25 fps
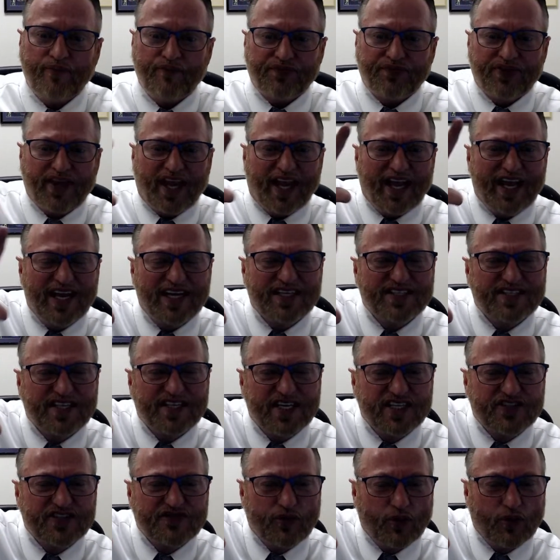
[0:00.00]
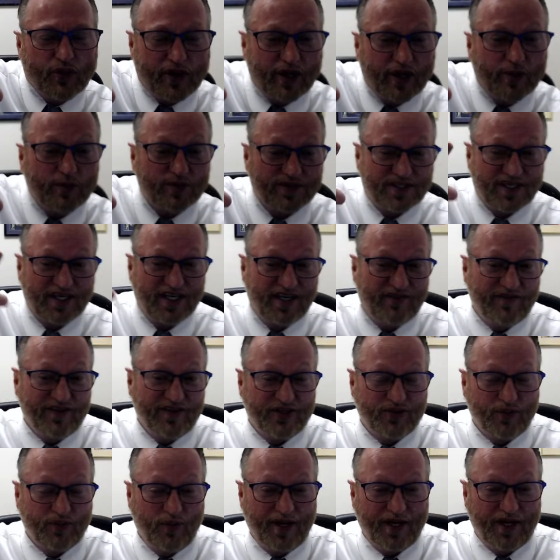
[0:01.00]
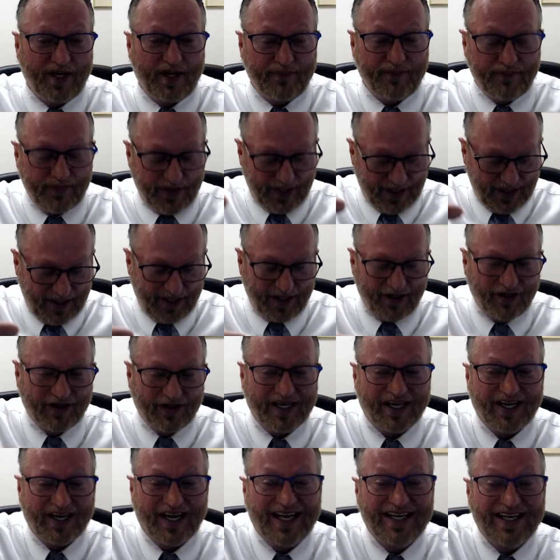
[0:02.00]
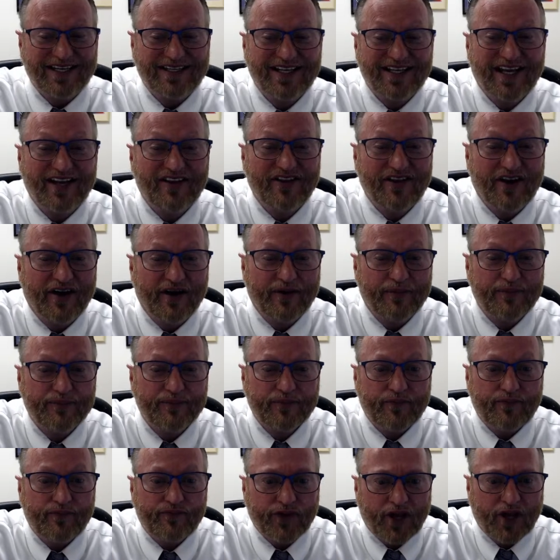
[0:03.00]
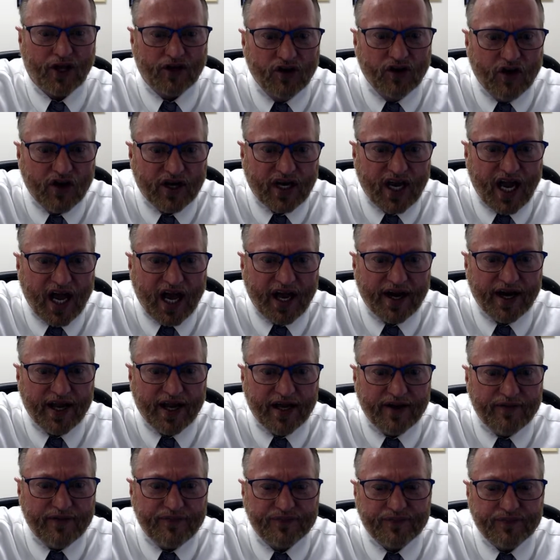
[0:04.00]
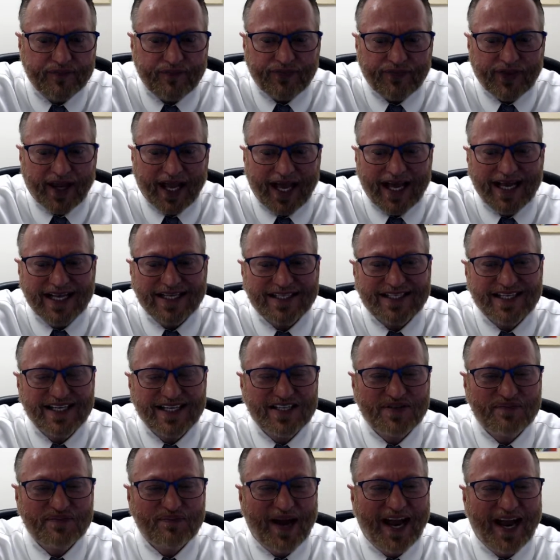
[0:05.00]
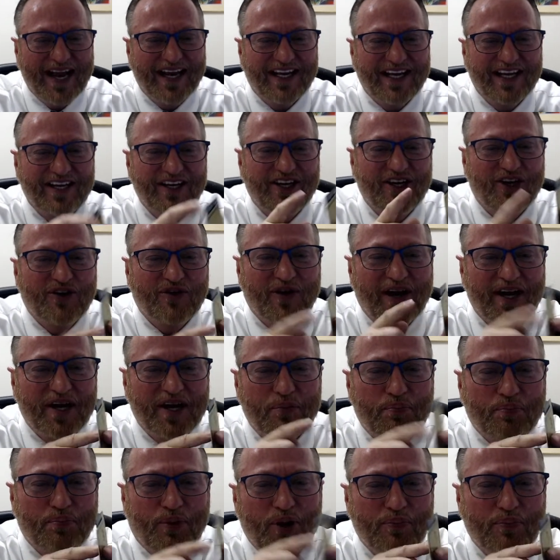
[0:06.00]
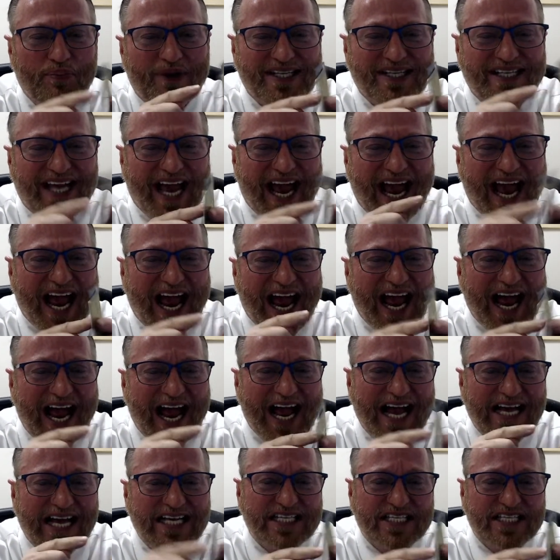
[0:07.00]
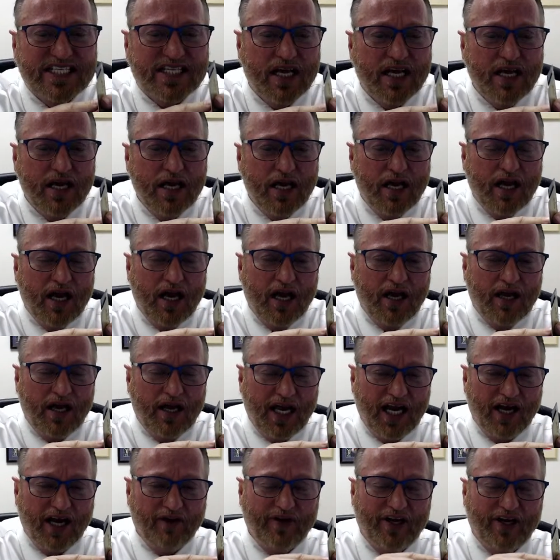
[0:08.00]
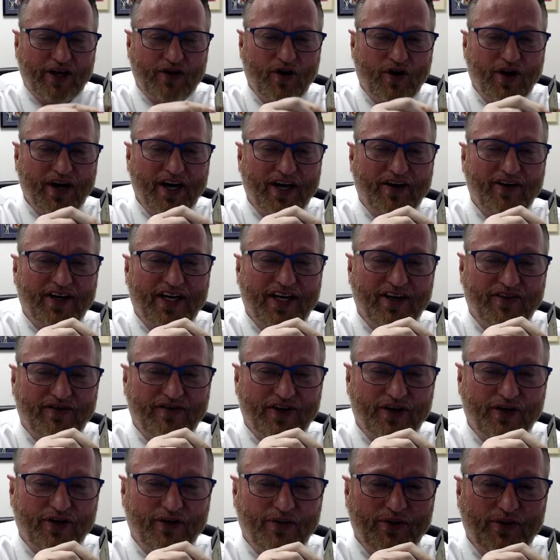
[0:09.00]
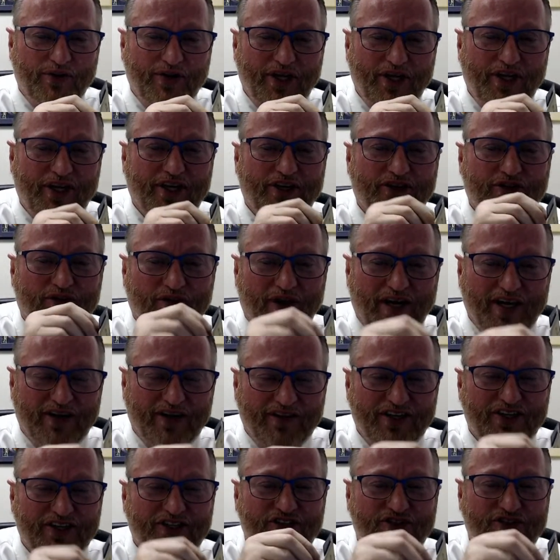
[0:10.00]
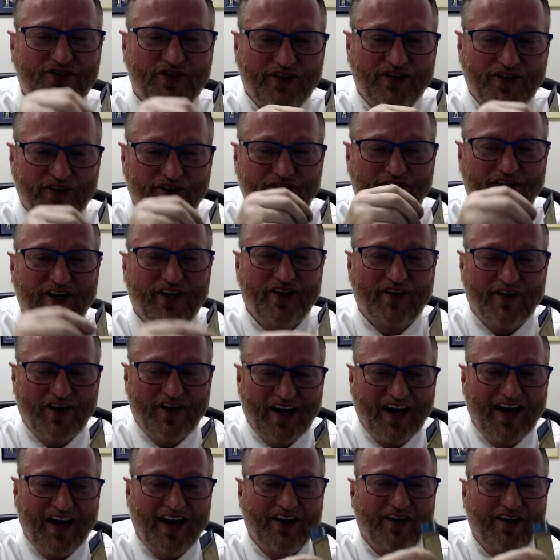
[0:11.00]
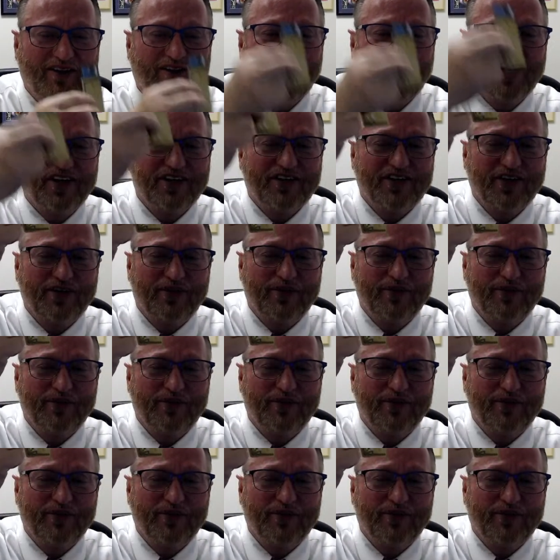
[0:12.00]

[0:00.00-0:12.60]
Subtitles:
SS4 equals 1120. Look at line 10 there. Look at it. It says banking and credit purposes. Every card I give you, you get to write an interest rate, the credit card line of credit too.